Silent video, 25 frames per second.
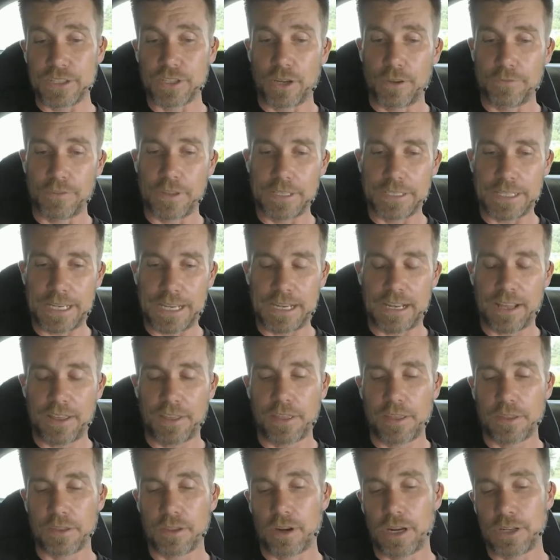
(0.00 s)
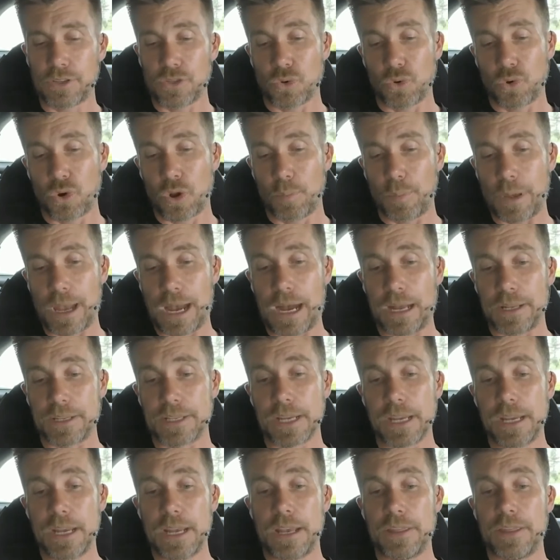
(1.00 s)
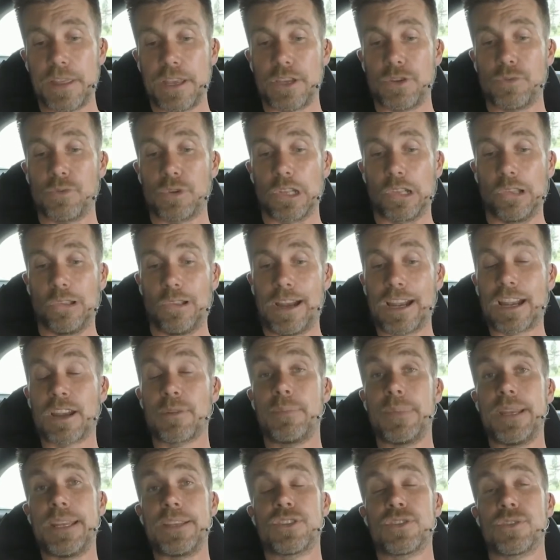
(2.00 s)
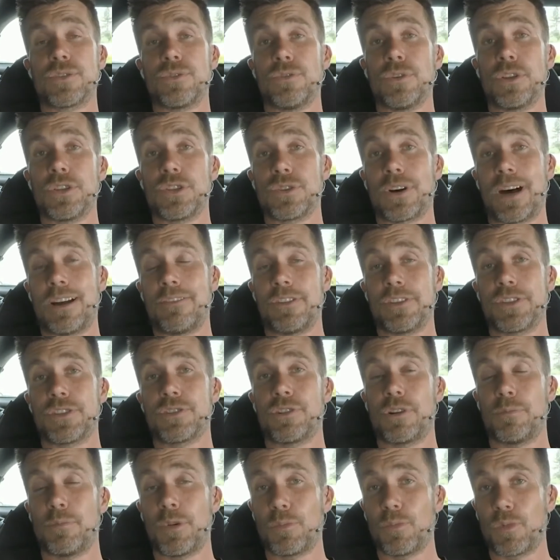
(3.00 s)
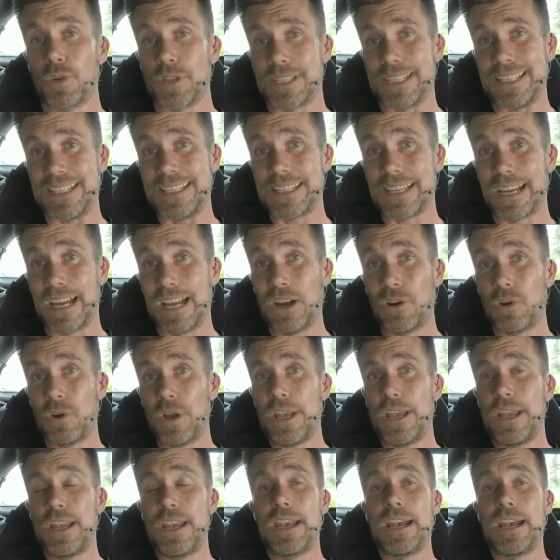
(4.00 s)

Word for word: so if there's anything that I talk about that you would like me to dive into in a bit more detail,